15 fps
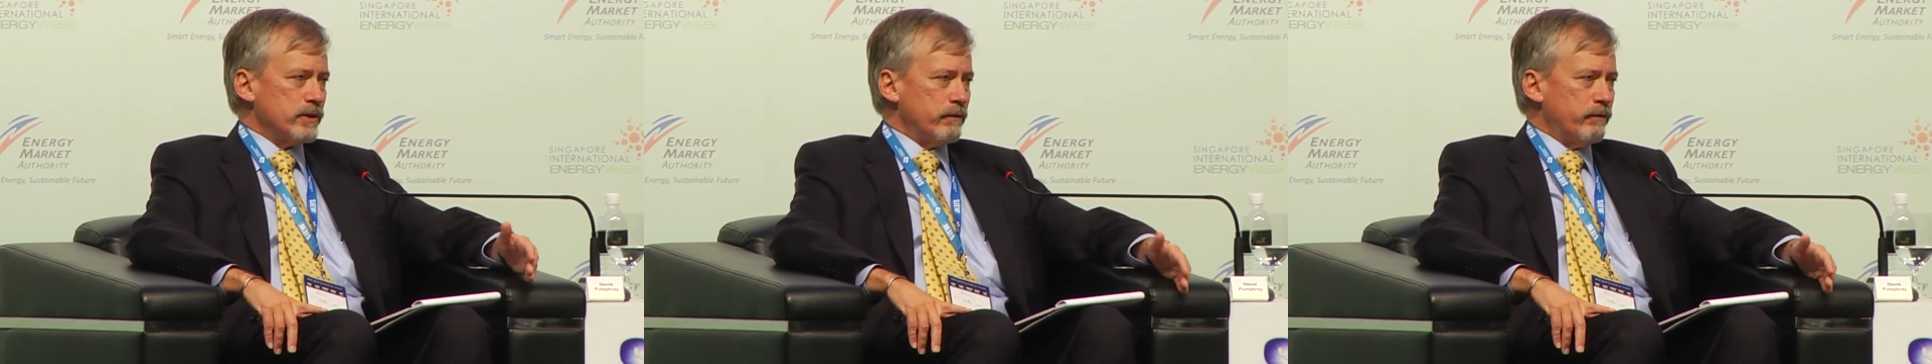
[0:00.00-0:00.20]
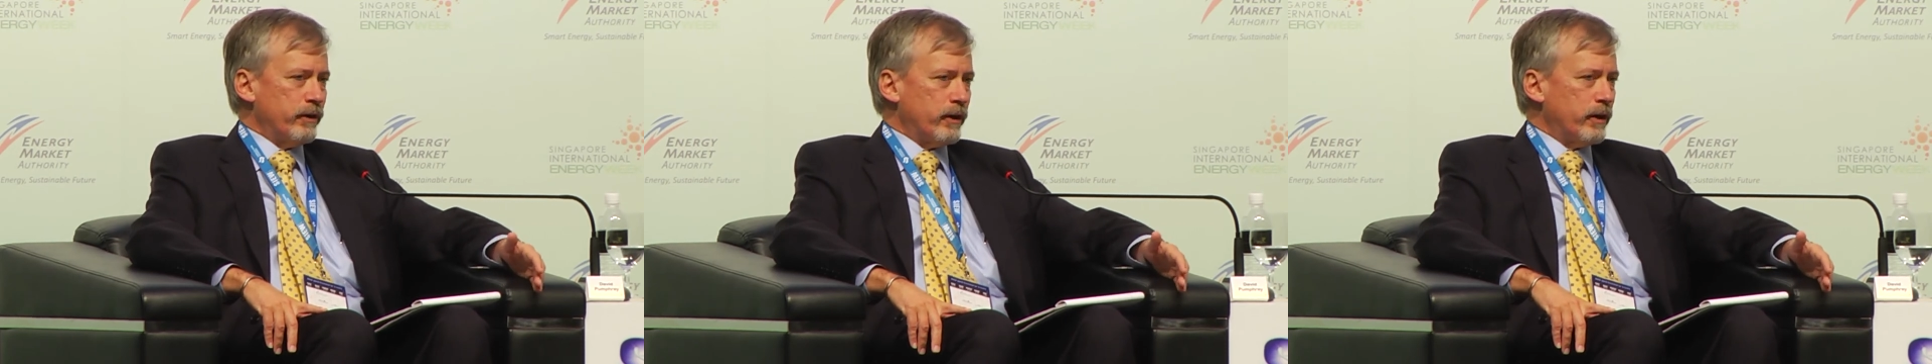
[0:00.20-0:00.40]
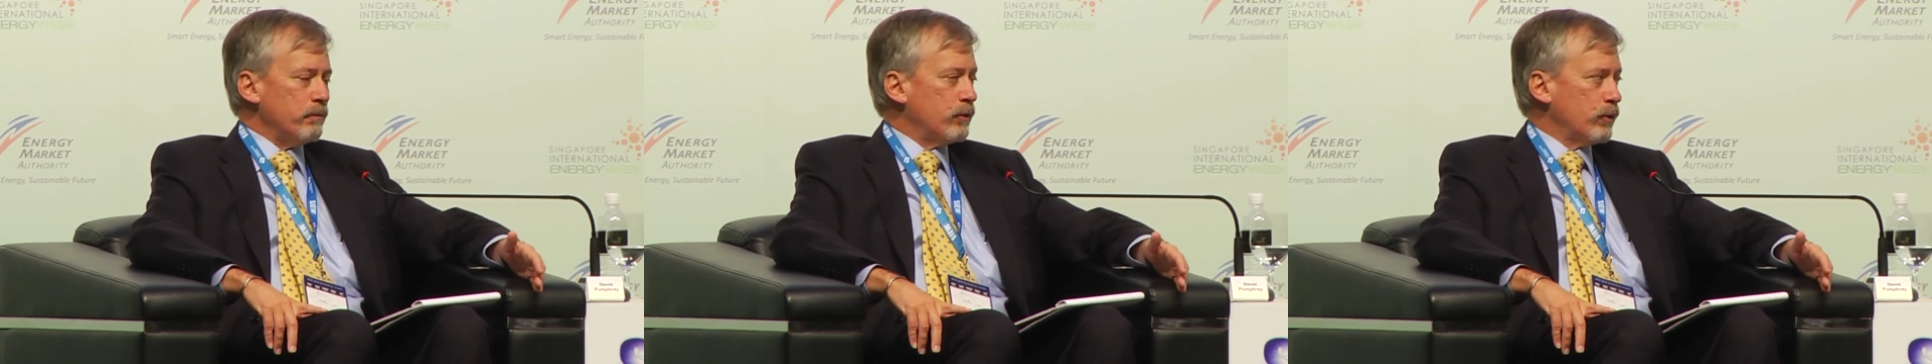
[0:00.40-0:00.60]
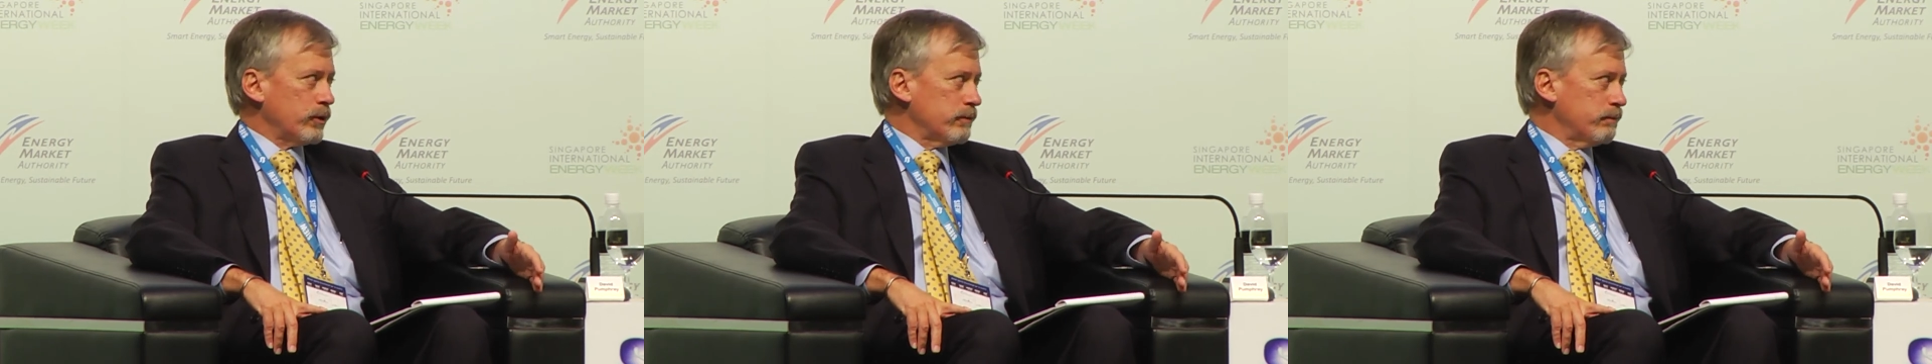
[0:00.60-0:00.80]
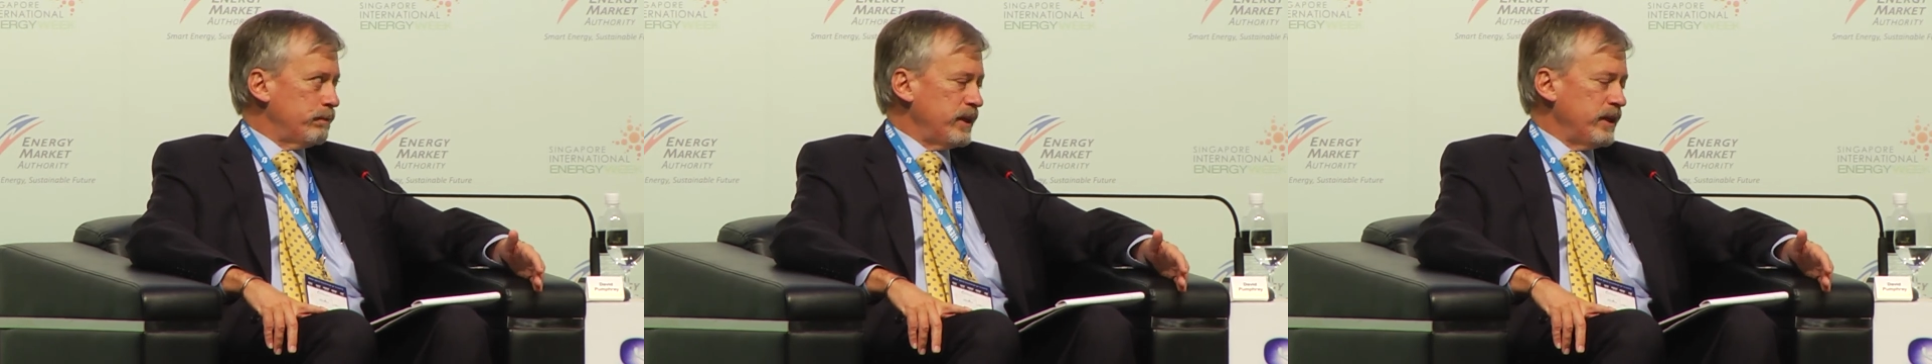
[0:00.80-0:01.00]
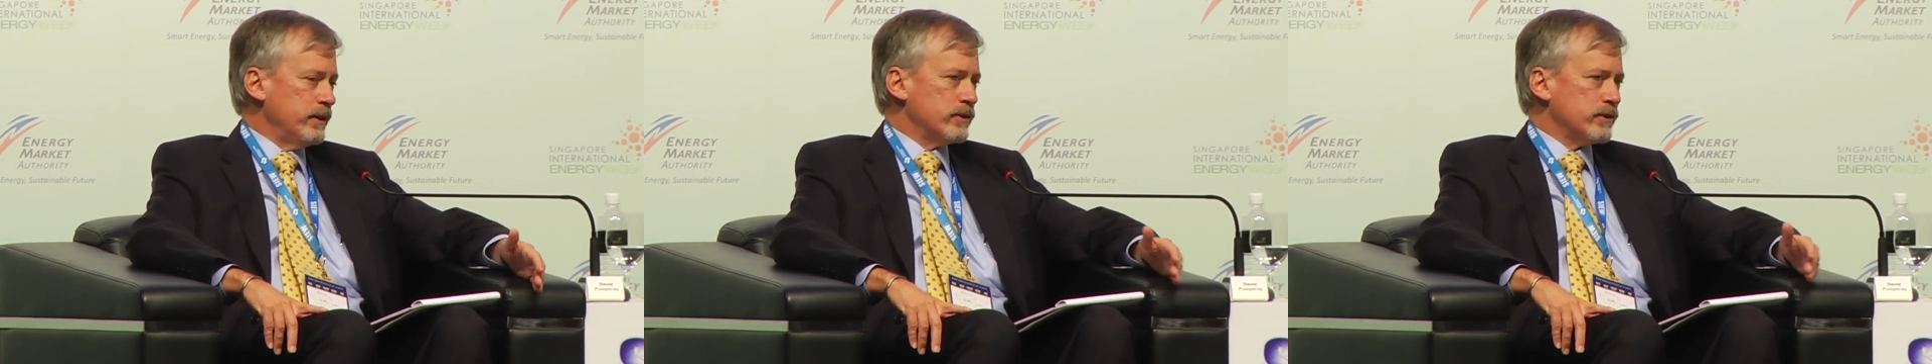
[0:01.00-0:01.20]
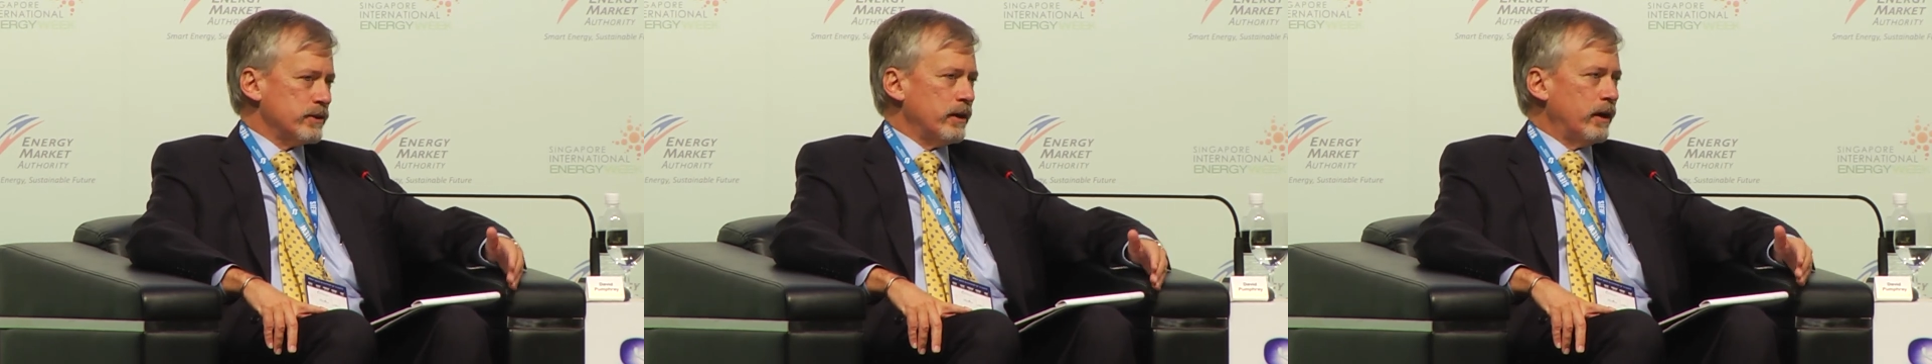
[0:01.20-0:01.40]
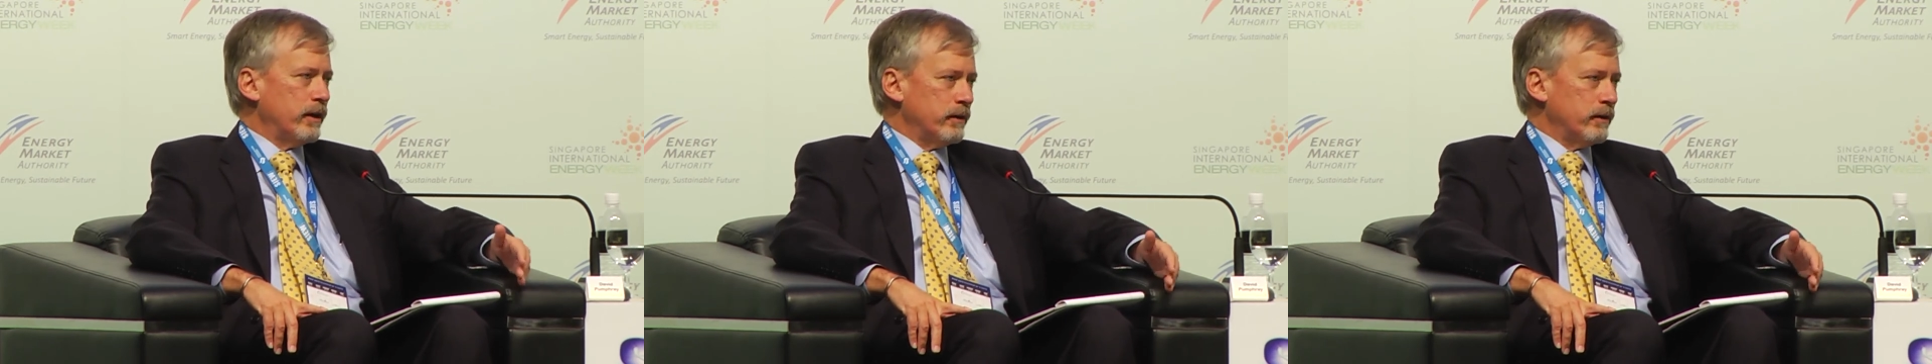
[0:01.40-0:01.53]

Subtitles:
is a very important piece